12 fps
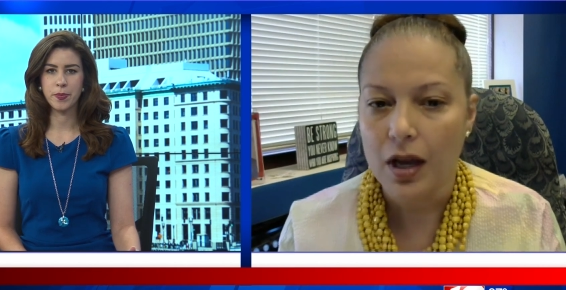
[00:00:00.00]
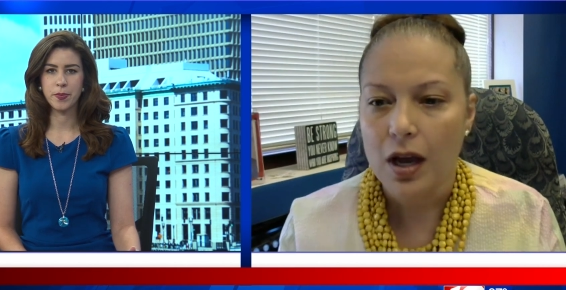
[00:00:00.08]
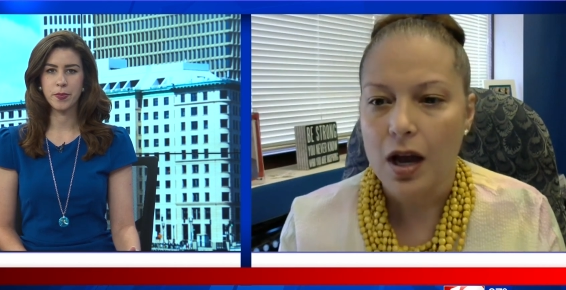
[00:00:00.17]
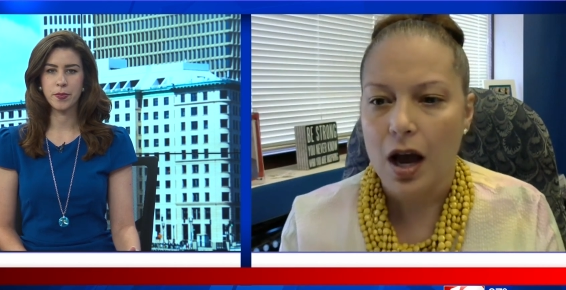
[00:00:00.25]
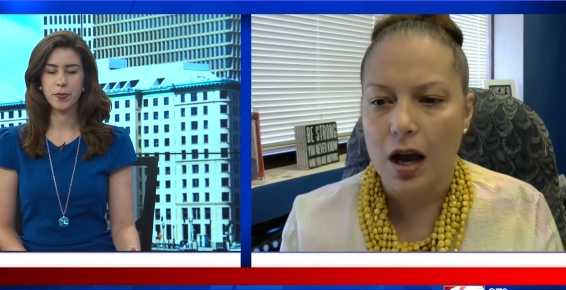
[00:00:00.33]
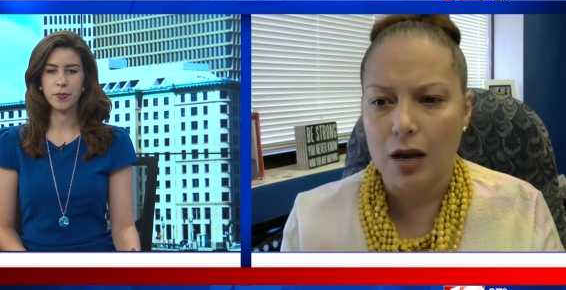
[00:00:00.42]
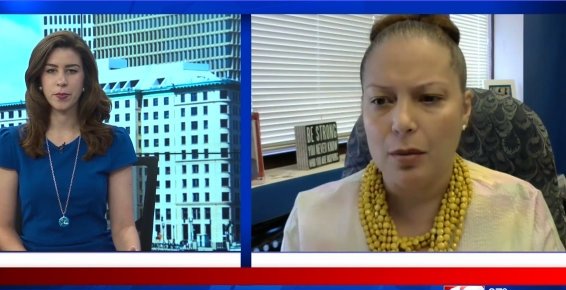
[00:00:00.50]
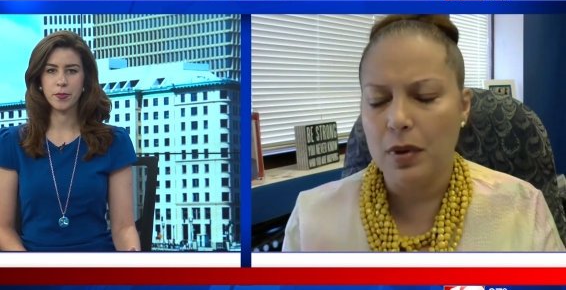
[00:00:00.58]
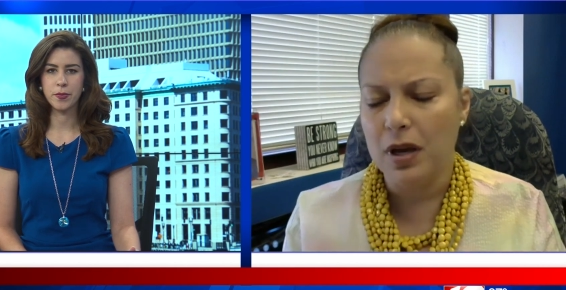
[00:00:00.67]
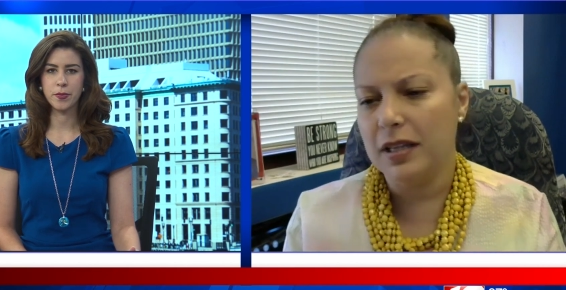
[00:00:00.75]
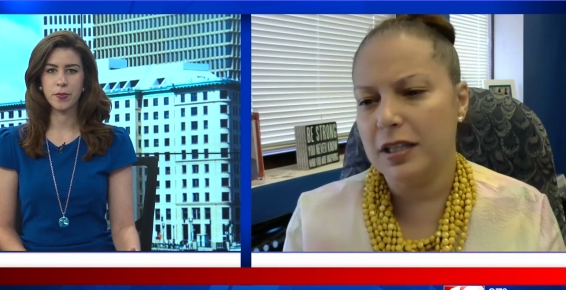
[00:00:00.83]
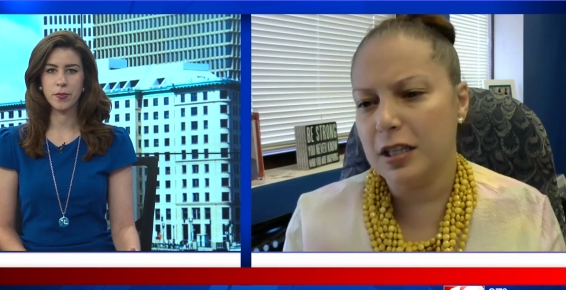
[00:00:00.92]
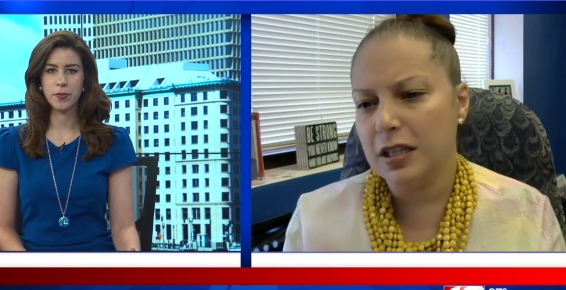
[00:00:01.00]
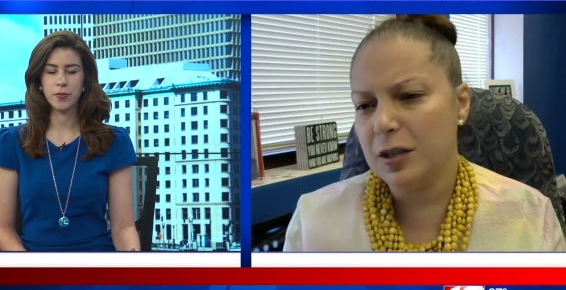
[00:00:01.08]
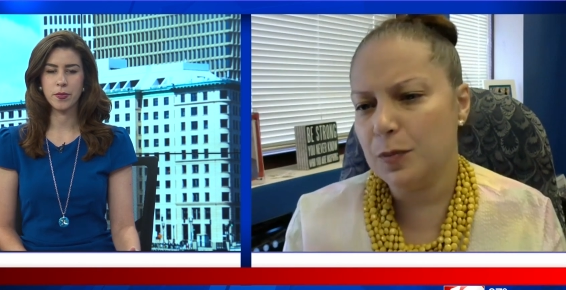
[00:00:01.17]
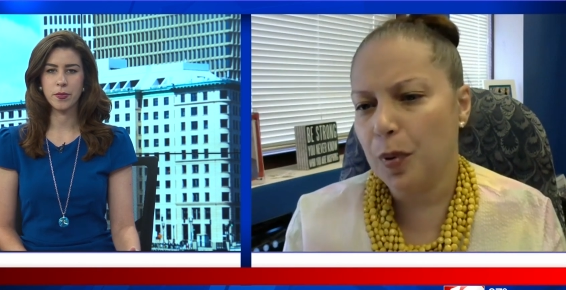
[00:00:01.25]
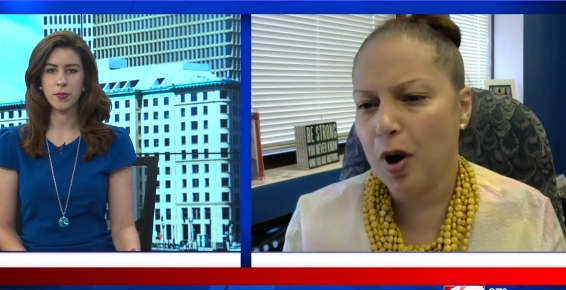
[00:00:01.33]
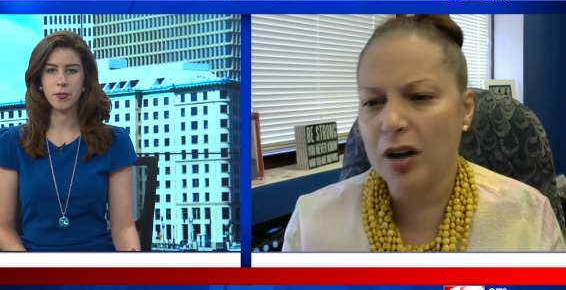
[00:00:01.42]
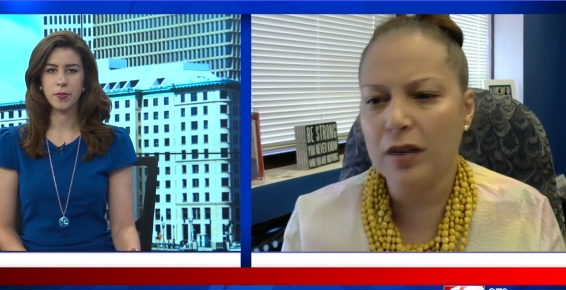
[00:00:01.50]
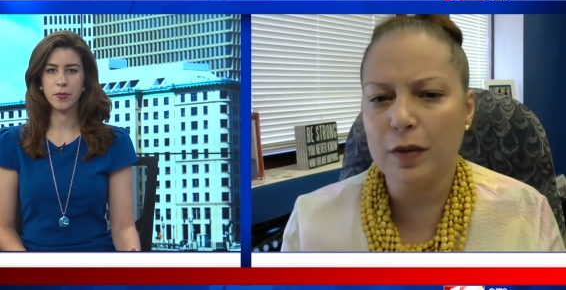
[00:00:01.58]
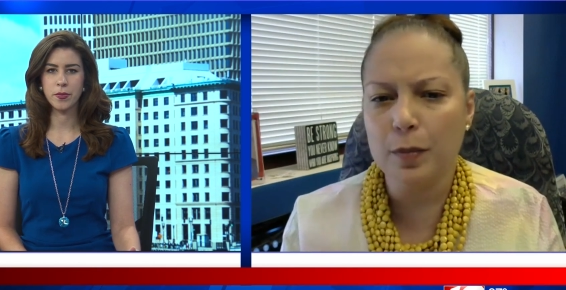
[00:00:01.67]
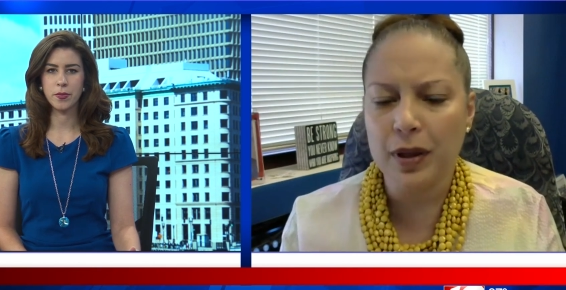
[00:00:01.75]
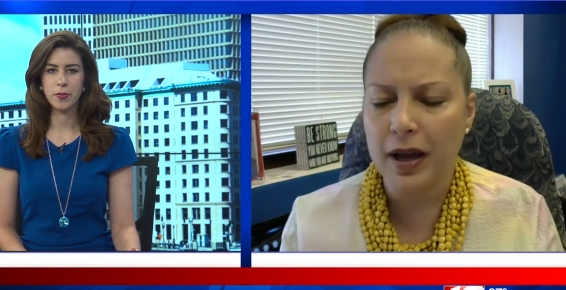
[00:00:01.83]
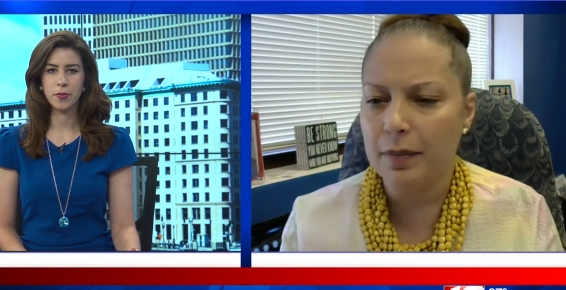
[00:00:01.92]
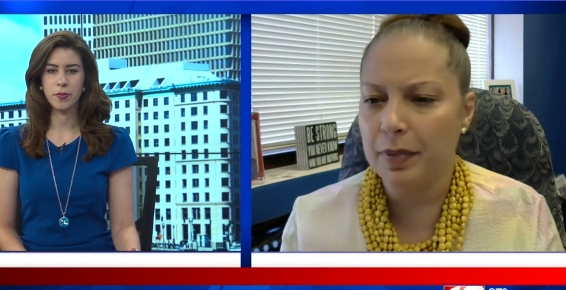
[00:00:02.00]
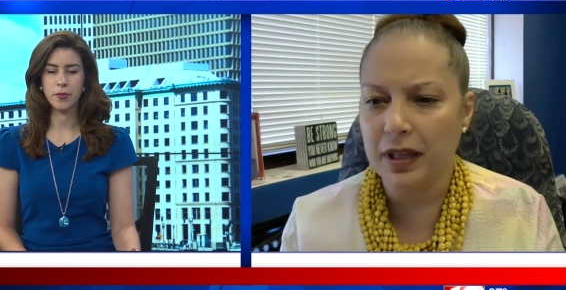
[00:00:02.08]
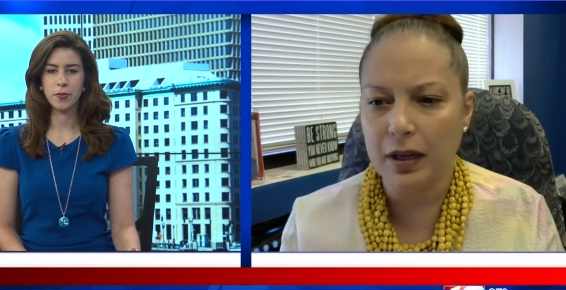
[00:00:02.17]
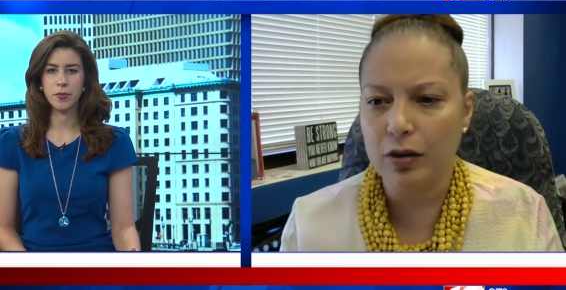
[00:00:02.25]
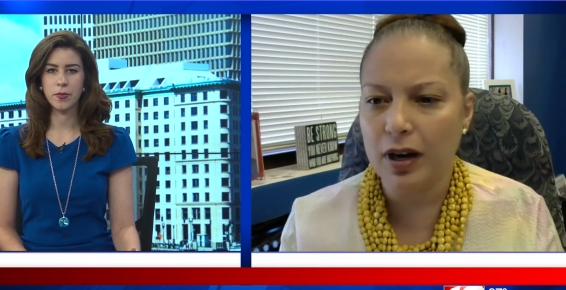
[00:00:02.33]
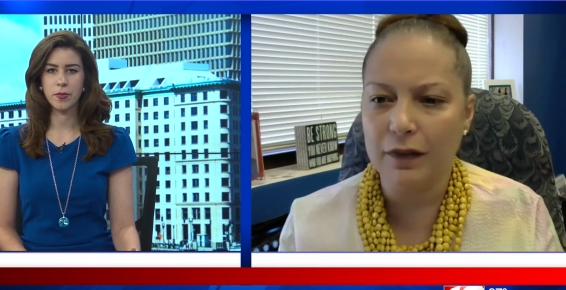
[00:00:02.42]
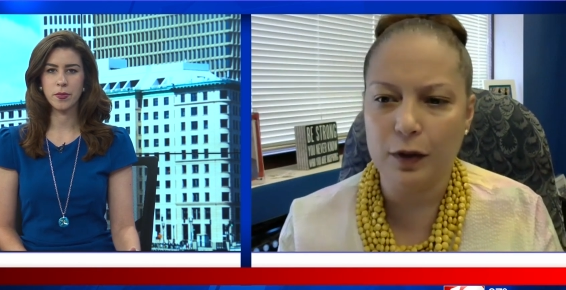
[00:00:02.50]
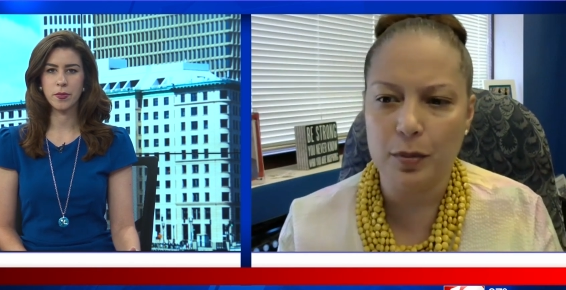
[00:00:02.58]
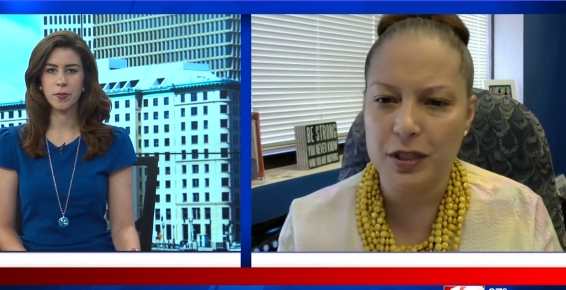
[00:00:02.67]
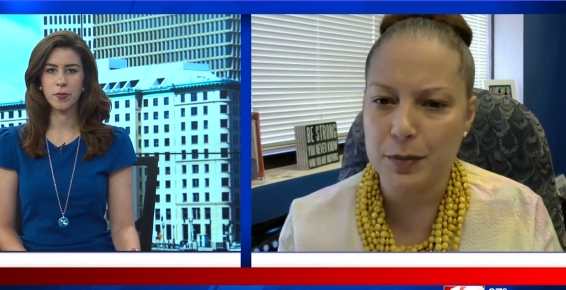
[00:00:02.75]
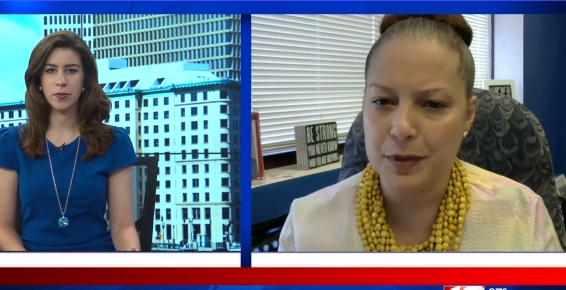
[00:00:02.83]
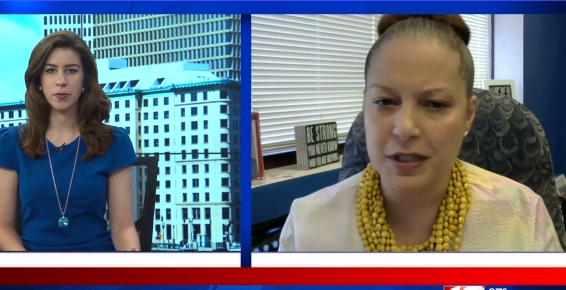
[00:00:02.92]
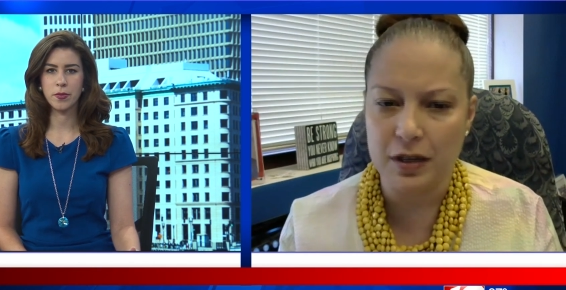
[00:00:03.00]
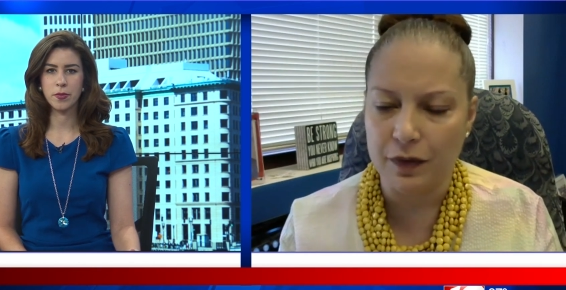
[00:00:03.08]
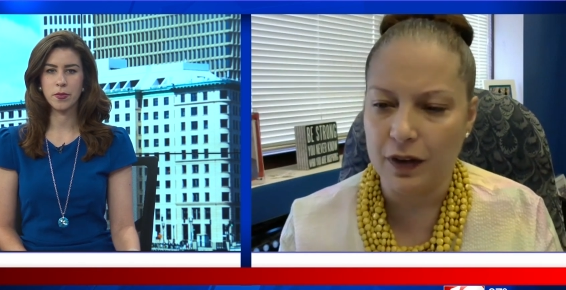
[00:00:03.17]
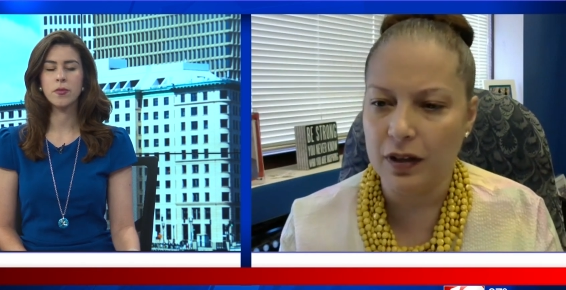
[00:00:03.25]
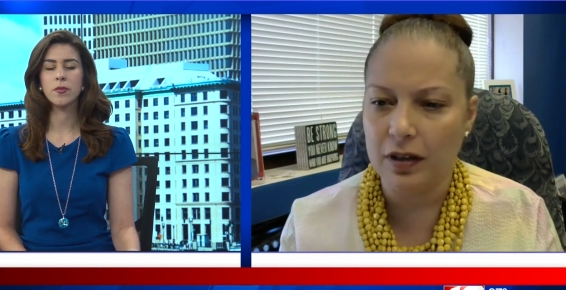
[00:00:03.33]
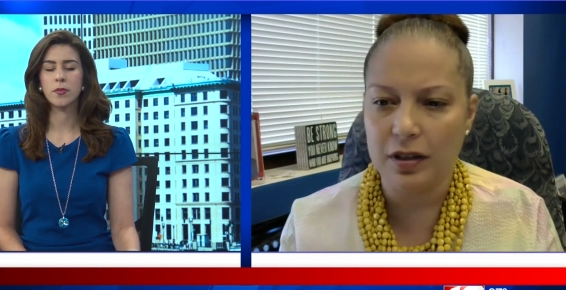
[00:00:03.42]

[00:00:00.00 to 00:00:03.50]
Speaker 1: Um, it's it's part of the plan, but they don't have to be specific because